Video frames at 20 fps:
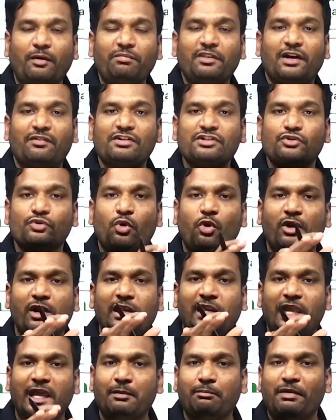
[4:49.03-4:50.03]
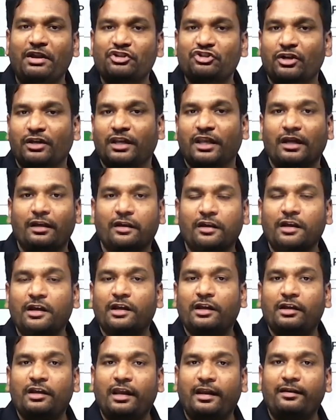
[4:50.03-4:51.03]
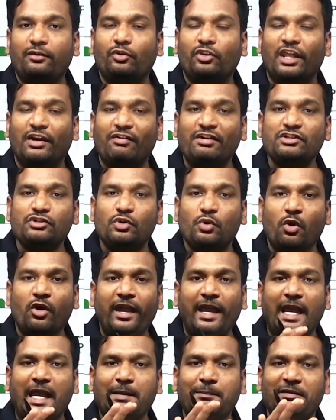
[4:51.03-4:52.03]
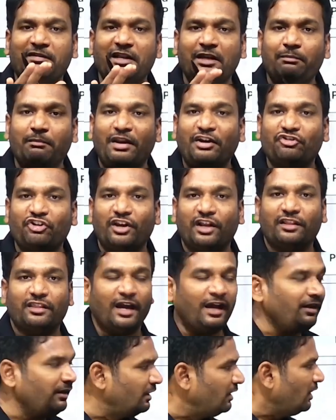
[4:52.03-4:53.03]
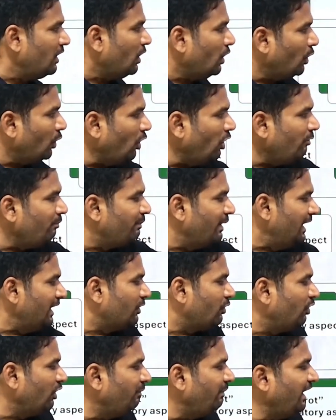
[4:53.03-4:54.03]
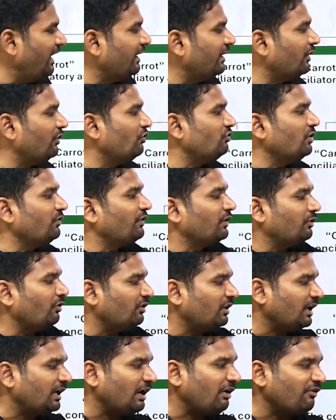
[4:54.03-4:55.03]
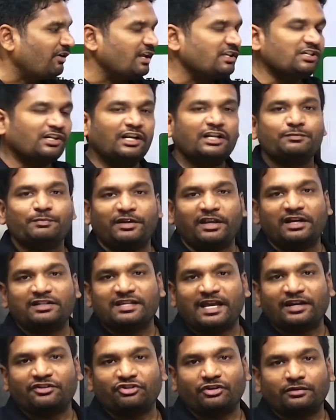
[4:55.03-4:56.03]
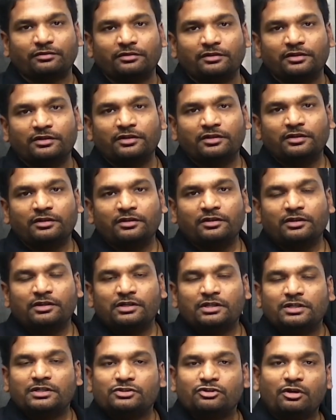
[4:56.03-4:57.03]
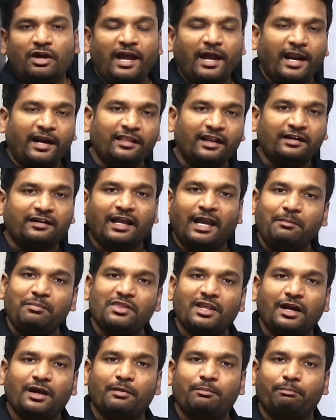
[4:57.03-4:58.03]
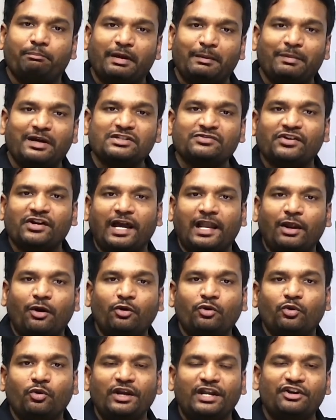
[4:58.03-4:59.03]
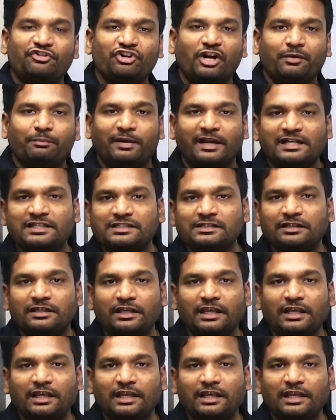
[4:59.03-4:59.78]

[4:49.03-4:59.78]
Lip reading: there was no clear mentioning. There was no explicit mentioning that no bill could be introduced without the Governor General's prior sanction. So at that time, the members were allowed to initiate bills